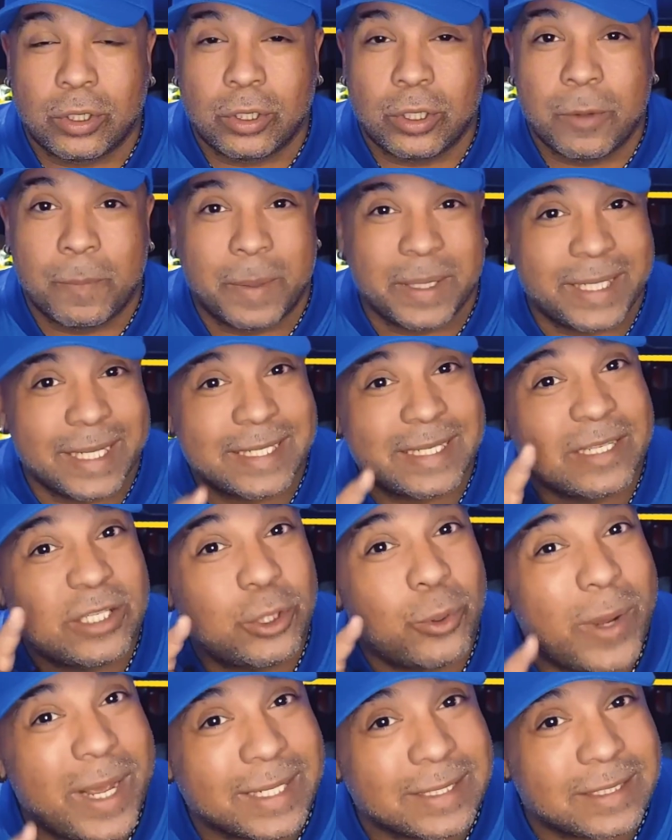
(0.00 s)
But there's a
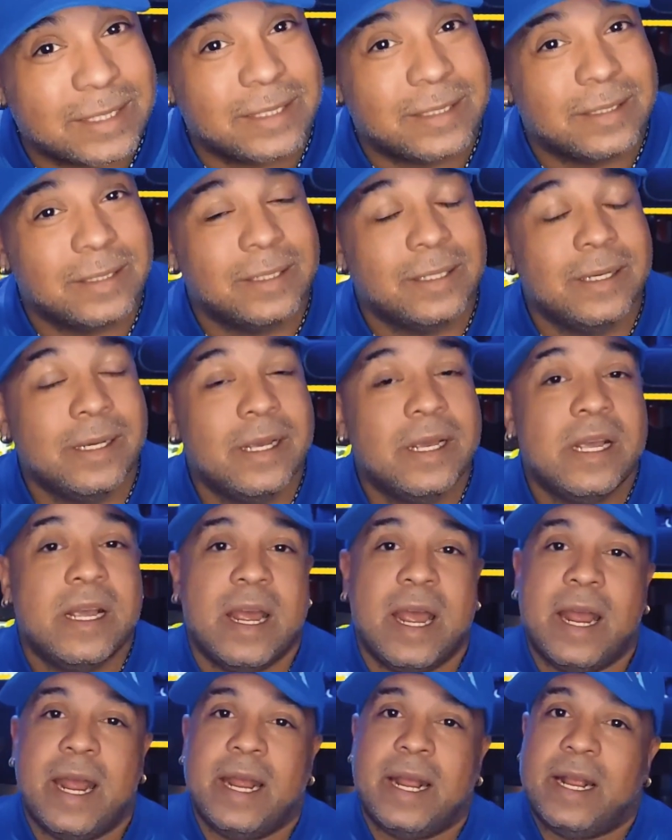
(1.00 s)
twist.
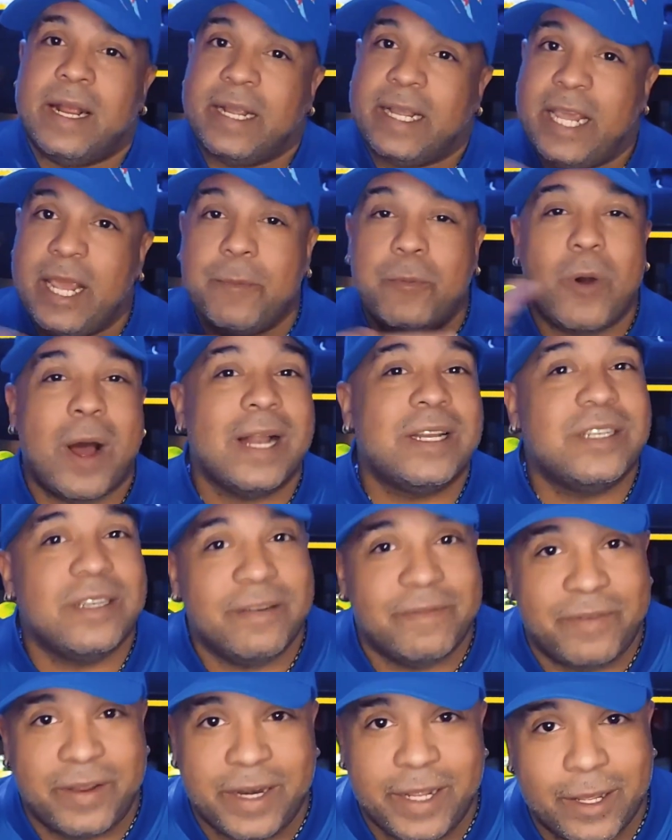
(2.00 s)
Keep watching the
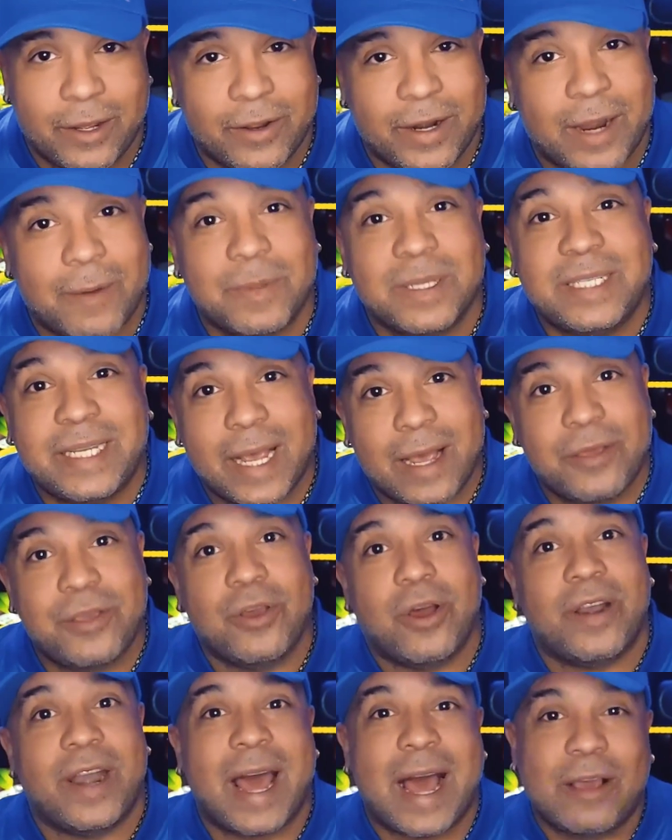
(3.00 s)
video and I'm gonna tell you
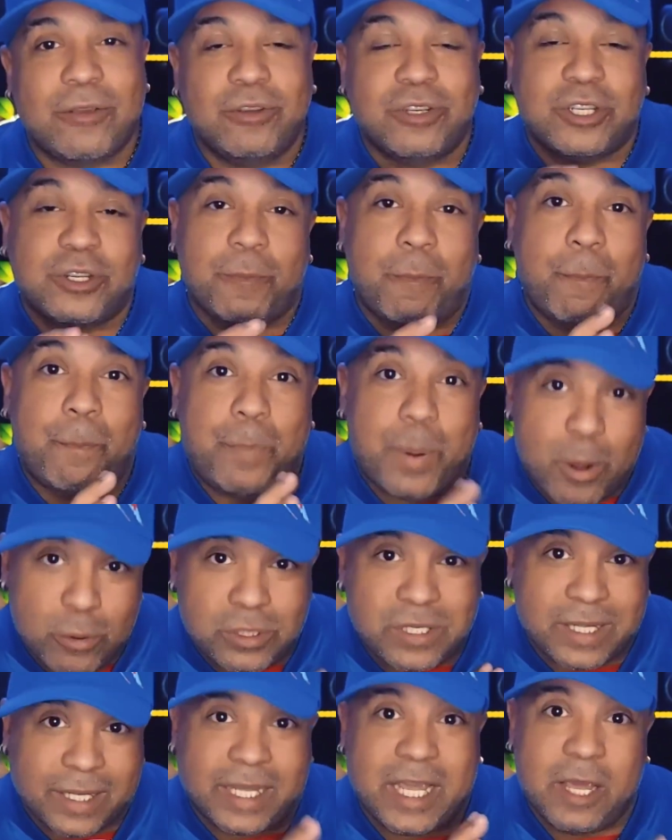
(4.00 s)
on how you're supposed
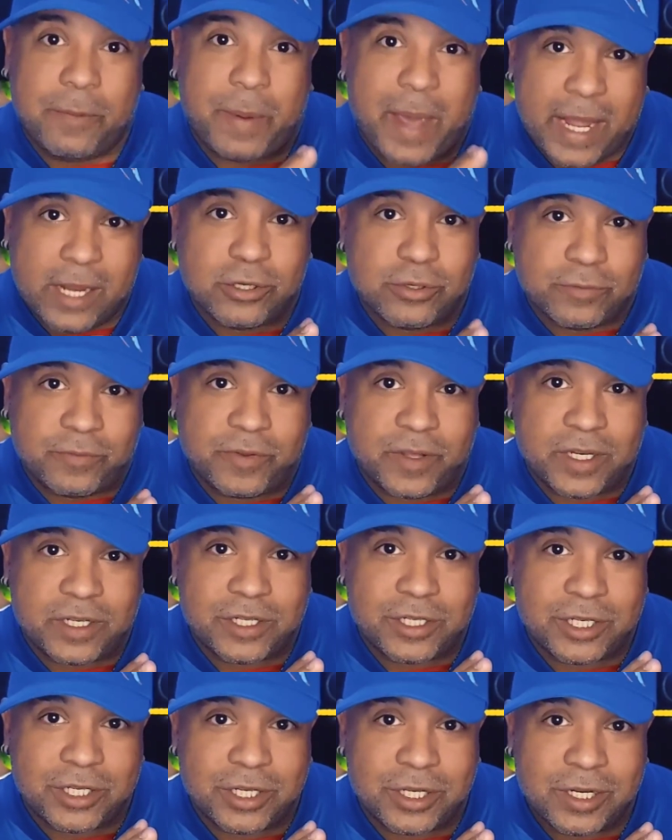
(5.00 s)
to keep
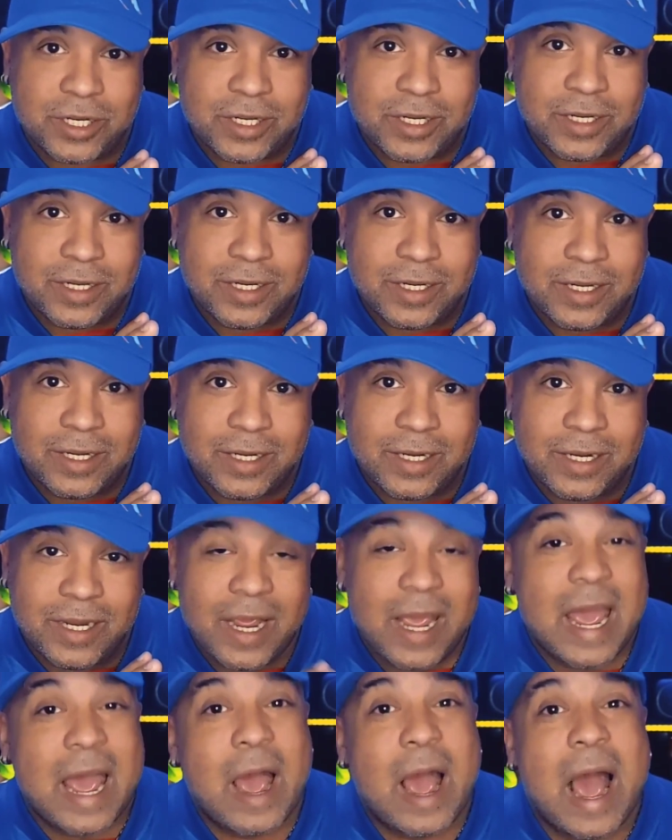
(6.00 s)
angelfish,
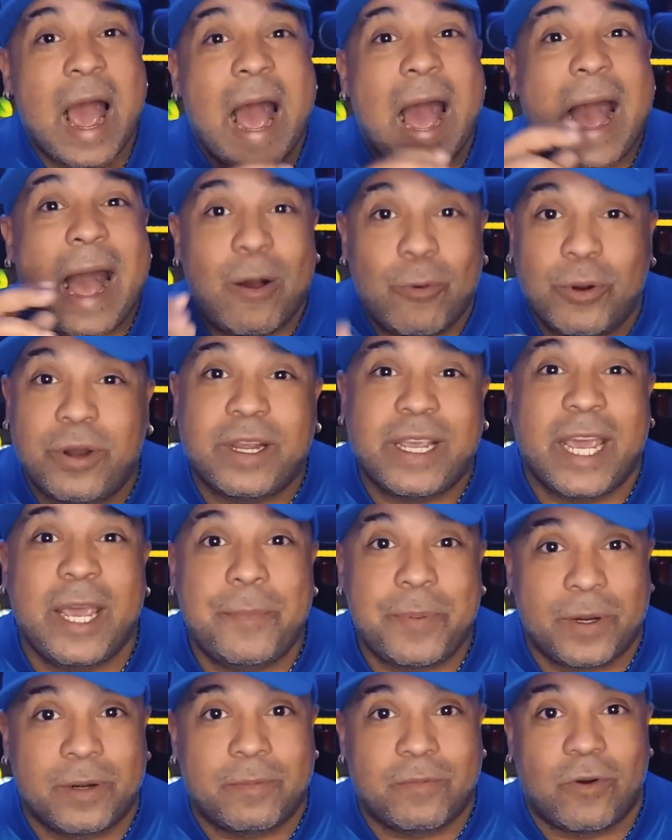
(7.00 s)
how we're keeping
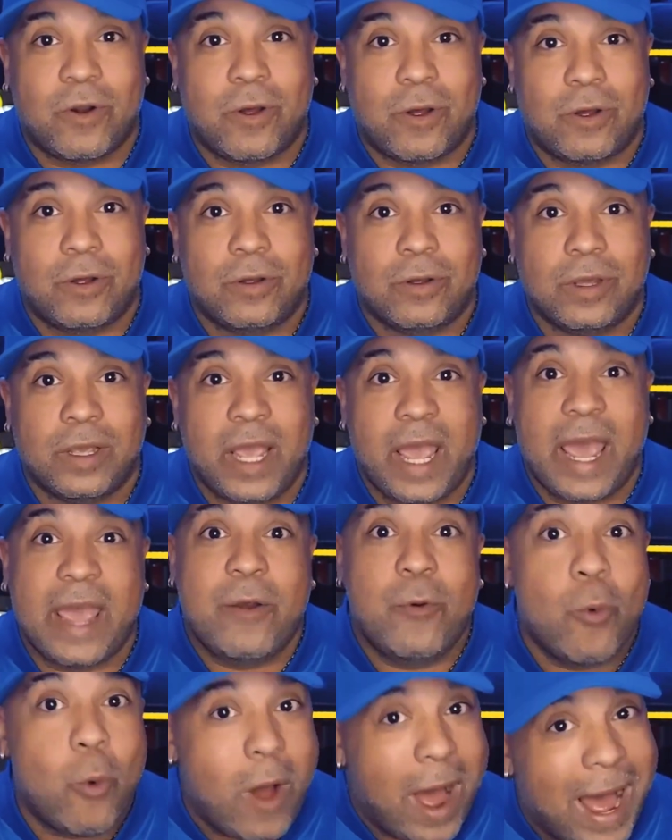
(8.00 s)
them wrong,
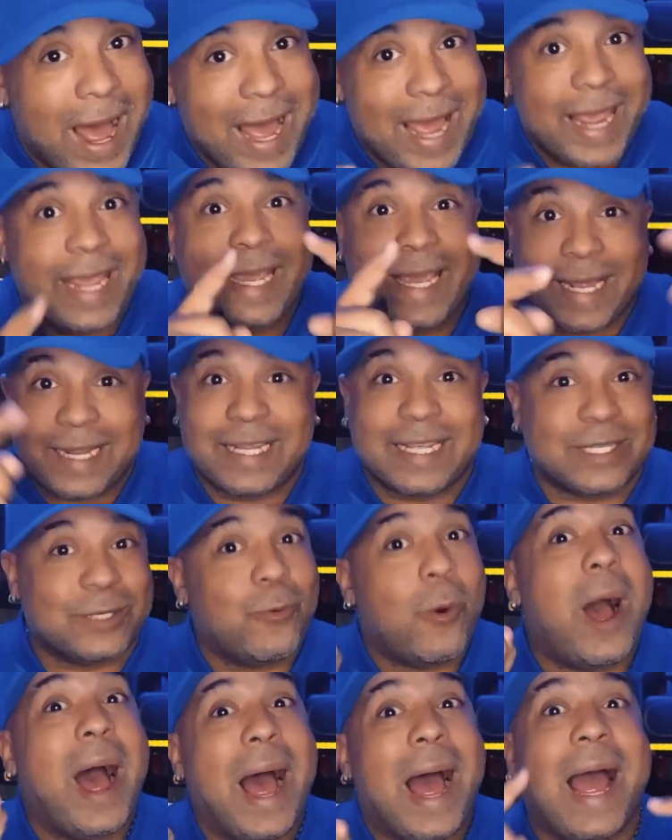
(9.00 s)
and why, get this,
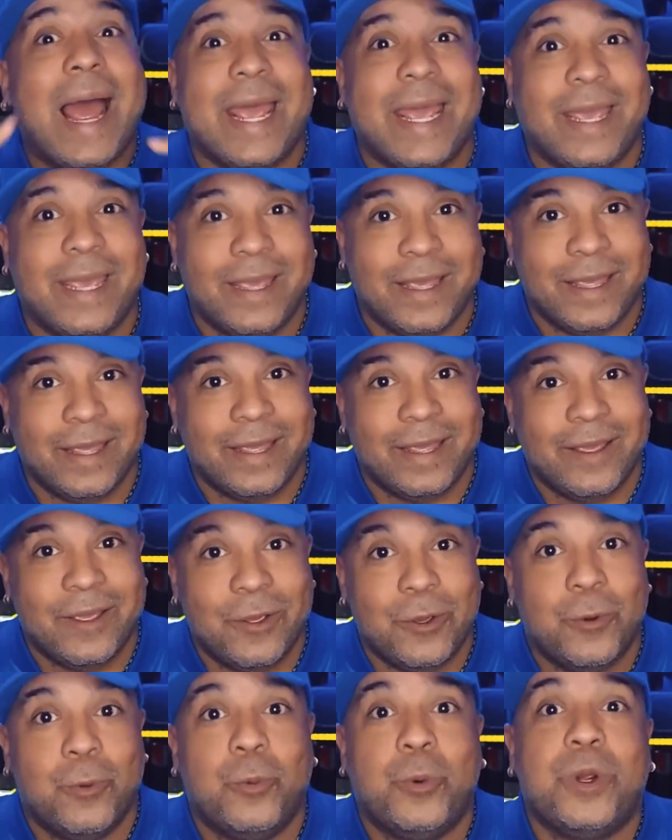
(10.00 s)
why
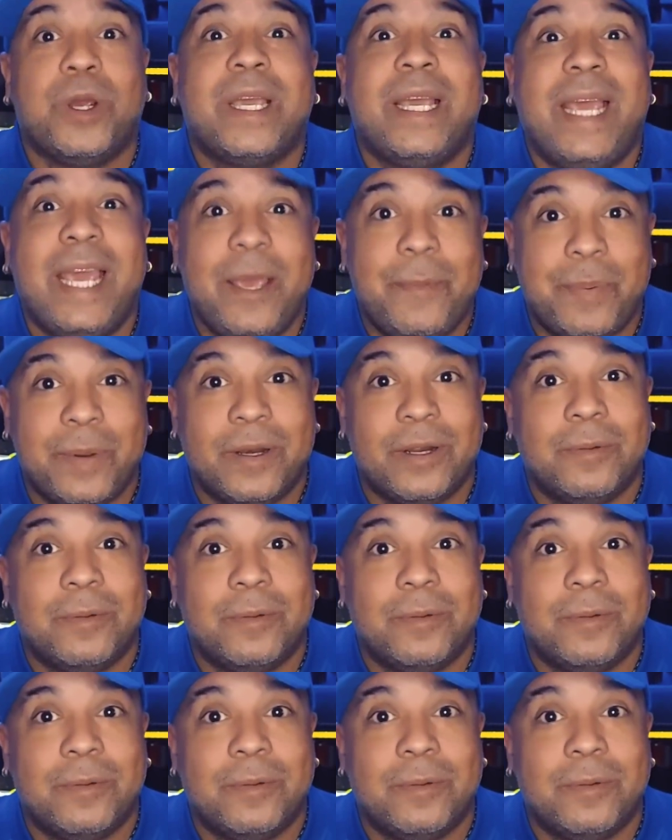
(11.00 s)
we're keeping them